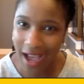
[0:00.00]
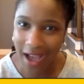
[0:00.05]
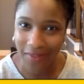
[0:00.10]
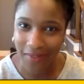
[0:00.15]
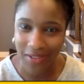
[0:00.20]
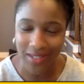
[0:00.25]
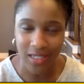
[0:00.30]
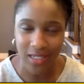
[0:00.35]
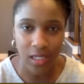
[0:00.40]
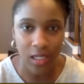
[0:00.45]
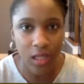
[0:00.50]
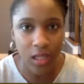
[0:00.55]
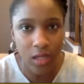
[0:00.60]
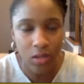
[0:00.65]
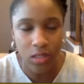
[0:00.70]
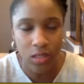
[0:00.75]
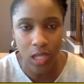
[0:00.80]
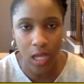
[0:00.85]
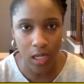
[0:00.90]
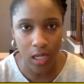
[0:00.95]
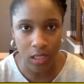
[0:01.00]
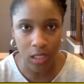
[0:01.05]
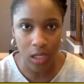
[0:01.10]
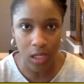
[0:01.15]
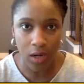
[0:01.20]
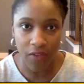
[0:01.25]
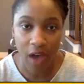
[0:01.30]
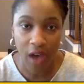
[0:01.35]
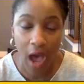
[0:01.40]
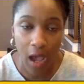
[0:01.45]
Obviously, there's not a
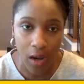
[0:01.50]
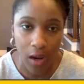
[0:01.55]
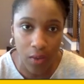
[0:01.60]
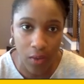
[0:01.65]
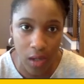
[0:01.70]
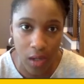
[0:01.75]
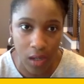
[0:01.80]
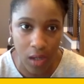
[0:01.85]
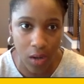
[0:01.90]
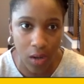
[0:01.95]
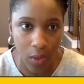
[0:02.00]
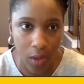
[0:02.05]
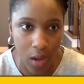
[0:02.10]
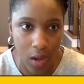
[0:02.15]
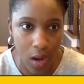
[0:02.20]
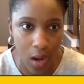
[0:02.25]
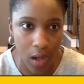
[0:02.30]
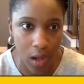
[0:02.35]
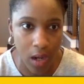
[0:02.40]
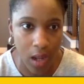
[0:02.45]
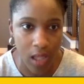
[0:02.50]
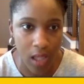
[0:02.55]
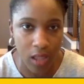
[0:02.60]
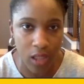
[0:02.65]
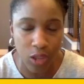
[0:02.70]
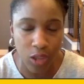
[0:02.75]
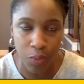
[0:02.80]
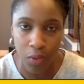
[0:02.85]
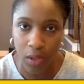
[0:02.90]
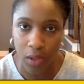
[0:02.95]
ton of hiring going on at
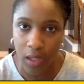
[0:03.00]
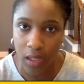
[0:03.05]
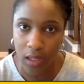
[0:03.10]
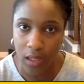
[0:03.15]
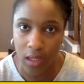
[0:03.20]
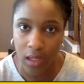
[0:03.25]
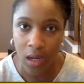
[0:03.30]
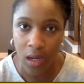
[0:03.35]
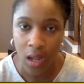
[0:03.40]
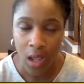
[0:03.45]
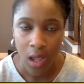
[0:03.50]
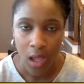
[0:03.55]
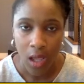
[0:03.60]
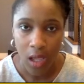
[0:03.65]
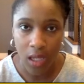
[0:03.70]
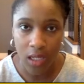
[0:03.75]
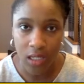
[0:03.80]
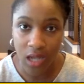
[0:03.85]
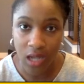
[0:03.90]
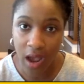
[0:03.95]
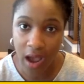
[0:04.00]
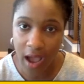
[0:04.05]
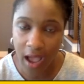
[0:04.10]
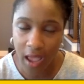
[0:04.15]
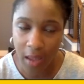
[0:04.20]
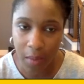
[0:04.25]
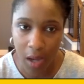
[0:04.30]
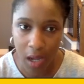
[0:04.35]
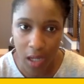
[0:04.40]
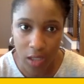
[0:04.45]
this point in
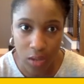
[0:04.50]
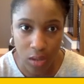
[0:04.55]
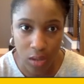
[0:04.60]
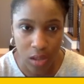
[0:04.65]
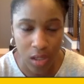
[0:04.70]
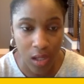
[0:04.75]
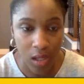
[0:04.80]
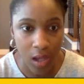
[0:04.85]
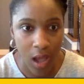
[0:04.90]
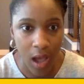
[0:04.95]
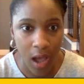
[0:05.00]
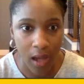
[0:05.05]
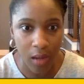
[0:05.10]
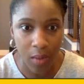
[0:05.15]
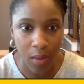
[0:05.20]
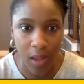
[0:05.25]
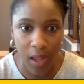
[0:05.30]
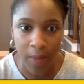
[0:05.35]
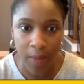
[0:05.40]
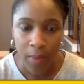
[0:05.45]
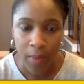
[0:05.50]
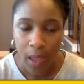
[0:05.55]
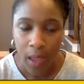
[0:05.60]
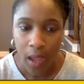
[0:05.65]
time due to the economy,